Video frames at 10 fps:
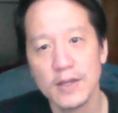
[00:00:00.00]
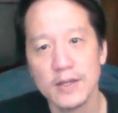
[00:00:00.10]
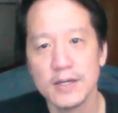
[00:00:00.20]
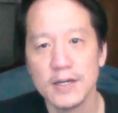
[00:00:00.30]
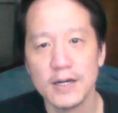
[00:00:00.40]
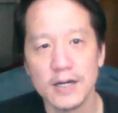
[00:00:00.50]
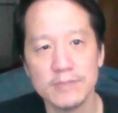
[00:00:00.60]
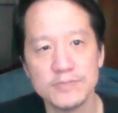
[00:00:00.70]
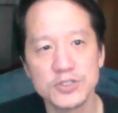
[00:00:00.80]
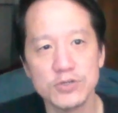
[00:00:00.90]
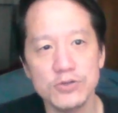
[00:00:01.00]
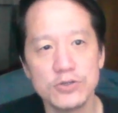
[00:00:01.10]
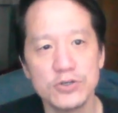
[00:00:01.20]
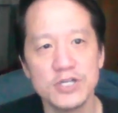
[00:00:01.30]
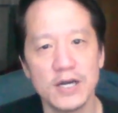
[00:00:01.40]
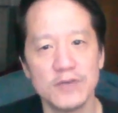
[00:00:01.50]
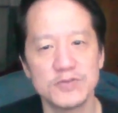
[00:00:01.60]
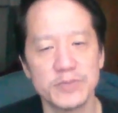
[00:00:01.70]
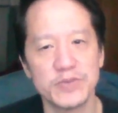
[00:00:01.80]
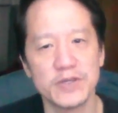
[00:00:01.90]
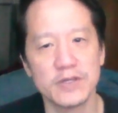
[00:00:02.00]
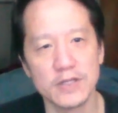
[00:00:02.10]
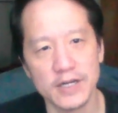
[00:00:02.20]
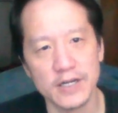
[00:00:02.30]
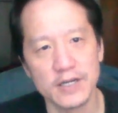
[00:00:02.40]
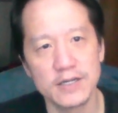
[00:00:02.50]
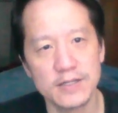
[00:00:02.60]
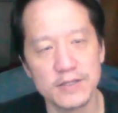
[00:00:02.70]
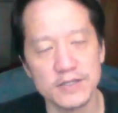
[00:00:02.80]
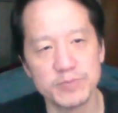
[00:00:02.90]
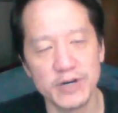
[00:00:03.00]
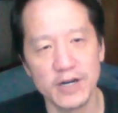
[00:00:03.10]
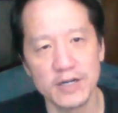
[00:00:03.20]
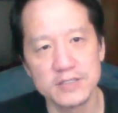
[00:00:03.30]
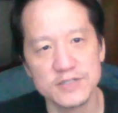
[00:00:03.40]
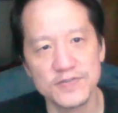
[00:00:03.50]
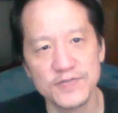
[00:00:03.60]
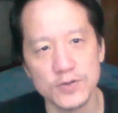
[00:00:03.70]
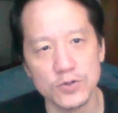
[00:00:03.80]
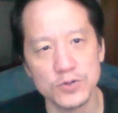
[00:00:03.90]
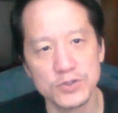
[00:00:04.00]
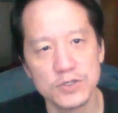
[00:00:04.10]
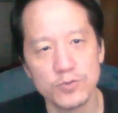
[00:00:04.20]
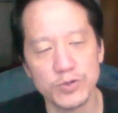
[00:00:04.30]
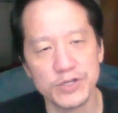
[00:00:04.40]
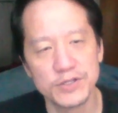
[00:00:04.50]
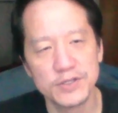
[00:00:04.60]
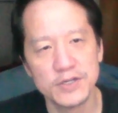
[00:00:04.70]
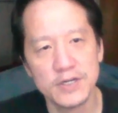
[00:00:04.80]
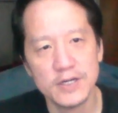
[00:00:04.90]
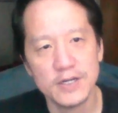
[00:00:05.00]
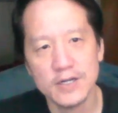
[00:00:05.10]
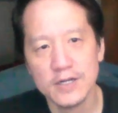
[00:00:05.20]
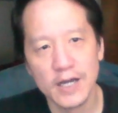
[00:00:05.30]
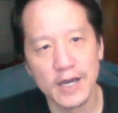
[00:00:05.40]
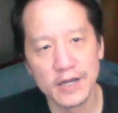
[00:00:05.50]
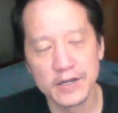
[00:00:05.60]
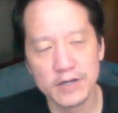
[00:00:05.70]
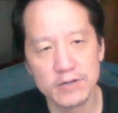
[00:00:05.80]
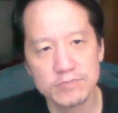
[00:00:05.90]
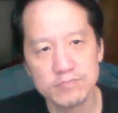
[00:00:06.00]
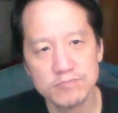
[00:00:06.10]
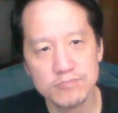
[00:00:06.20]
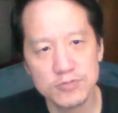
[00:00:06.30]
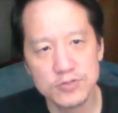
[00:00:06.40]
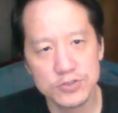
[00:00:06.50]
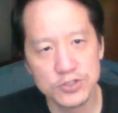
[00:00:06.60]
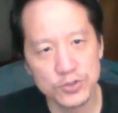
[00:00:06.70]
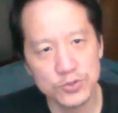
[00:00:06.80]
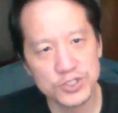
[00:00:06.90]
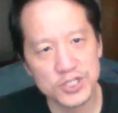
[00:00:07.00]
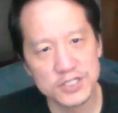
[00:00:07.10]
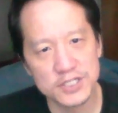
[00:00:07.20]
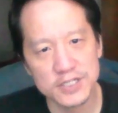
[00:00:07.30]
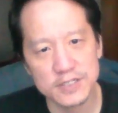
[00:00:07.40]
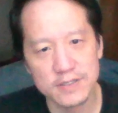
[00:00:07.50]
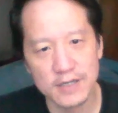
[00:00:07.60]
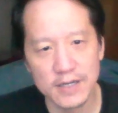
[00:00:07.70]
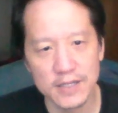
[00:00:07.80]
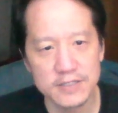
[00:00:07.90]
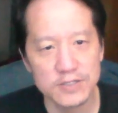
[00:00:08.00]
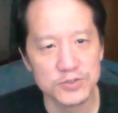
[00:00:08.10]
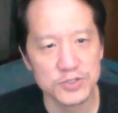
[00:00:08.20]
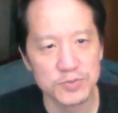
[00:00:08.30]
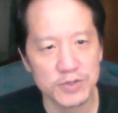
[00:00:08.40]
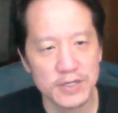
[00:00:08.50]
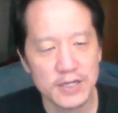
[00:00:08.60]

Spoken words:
So you could have something like this box is filled with, I don't know, 2, 6, and let's use this one.